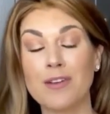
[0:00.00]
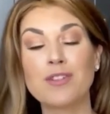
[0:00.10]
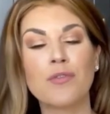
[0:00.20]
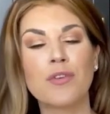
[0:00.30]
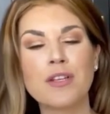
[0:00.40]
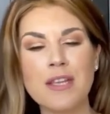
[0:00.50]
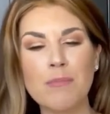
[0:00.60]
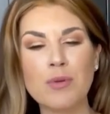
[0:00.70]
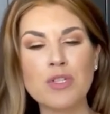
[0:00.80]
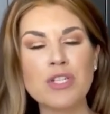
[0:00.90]
So for
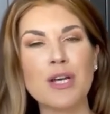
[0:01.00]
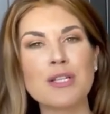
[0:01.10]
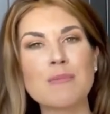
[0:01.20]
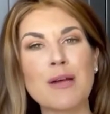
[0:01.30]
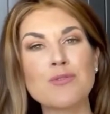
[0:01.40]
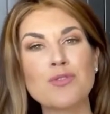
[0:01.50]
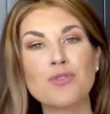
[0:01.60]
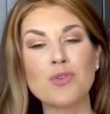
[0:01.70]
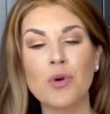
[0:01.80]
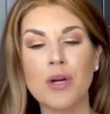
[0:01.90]
example, she talks about
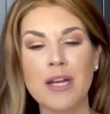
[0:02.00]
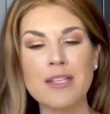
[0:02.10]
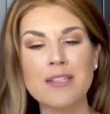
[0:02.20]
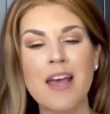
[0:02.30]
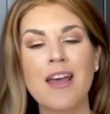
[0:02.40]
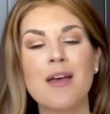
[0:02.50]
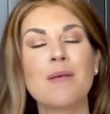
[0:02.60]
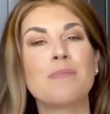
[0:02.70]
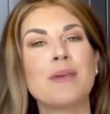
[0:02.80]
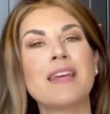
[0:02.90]
stories
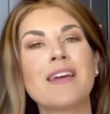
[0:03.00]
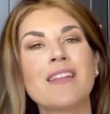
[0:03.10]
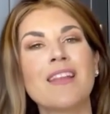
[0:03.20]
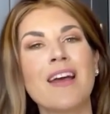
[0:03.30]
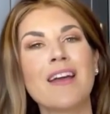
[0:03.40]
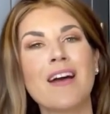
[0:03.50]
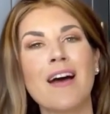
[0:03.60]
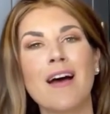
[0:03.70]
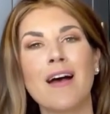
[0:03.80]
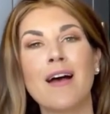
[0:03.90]
being like
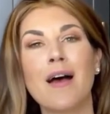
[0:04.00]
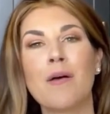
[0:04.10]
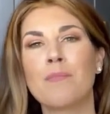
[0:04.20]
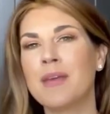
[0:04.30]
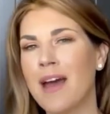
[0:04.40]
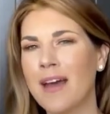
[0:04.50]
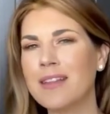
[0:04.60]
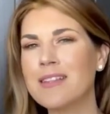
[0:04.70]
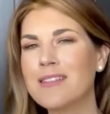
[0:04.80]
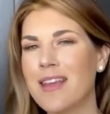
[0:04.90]
a
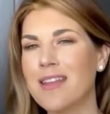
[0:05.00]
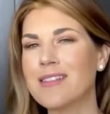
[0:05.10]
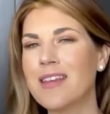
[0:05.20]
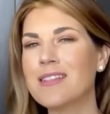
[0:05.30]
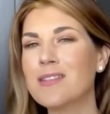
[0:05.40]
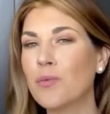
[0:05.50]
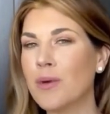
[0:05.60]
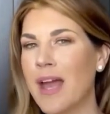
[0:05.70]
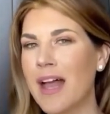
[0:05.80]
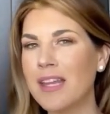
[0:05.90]
behind the scenes, like it's a
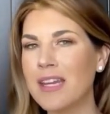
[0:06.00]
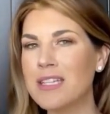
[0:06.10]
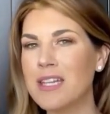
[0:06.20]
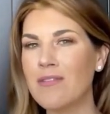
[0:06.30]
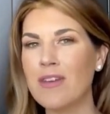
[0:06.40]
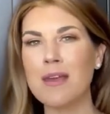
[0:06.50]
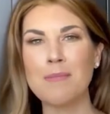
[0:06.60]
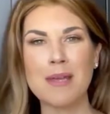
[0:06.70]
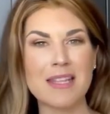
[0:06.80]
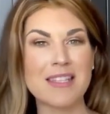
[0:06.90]
reality TV
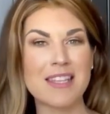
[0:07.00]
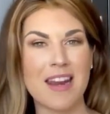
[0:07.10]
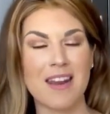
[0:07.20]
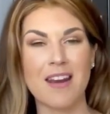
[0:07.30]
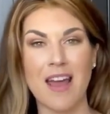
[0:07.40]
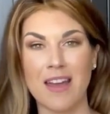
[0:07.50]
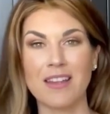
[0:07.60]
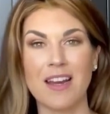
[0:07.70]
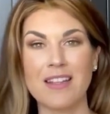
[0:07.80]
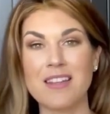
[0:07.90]
meets CNN
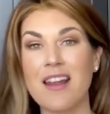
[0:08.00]
headlines.